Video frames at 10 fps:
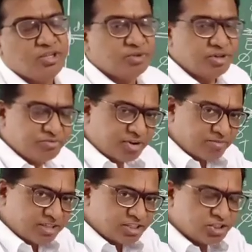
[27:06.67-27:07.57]

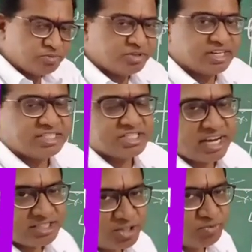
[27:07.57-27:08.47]
uniformly distributed
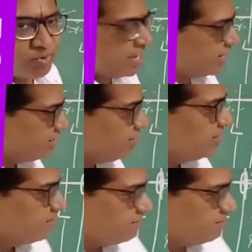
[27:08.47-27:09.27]
charged wire,